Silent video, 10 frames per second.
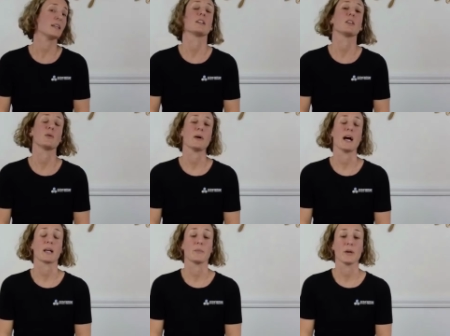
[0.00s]
in the low
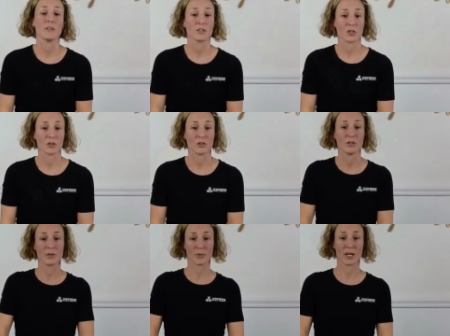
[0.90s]
back and pelvic
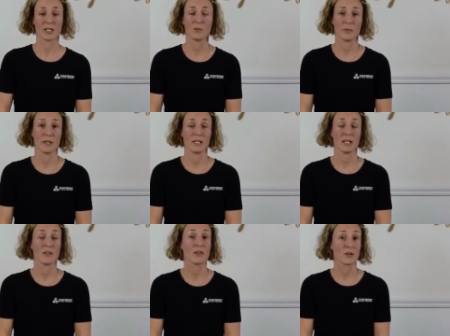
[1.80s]
girdle in pregnant women
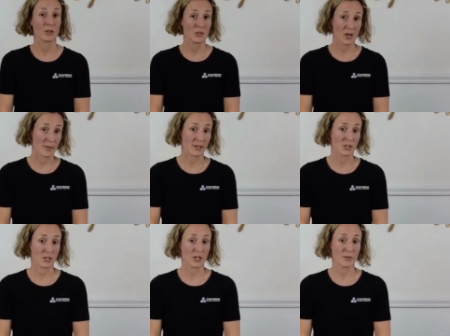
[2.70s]
in the third
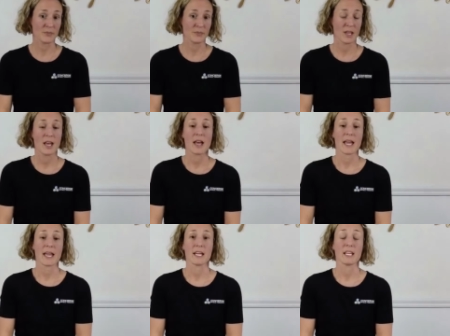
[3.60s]
trimester
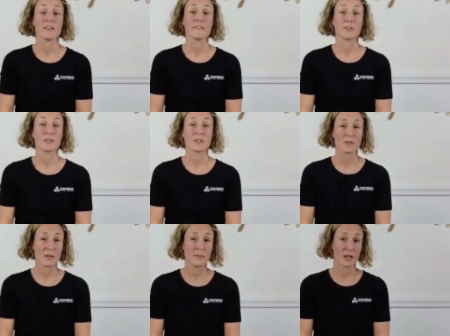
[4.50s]
and in the first
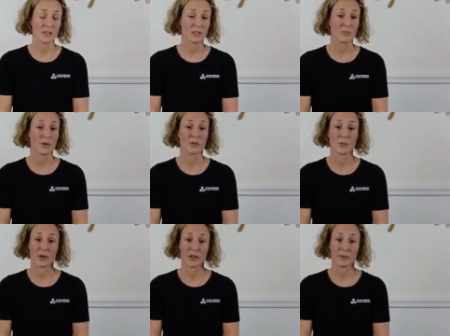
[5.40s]
three months
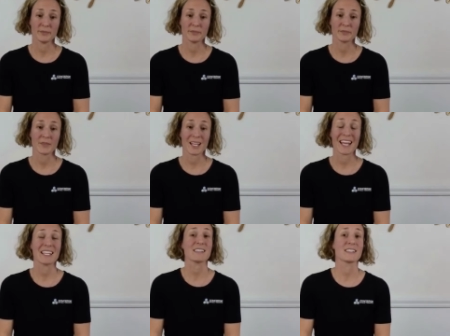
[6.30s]
postpartum.
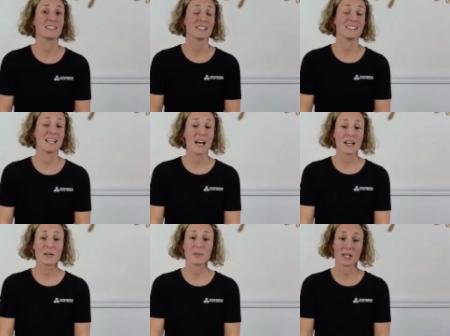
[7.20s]
And it does
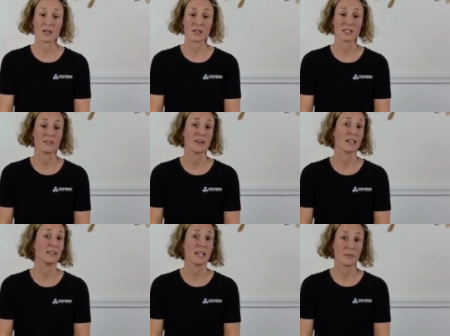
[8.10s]
not appear to
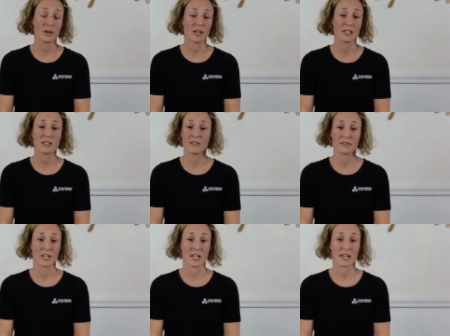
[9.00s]
affect labor and
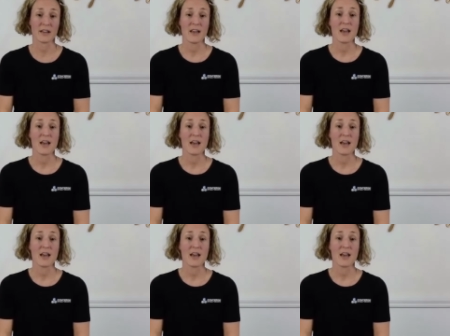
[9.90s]
delivery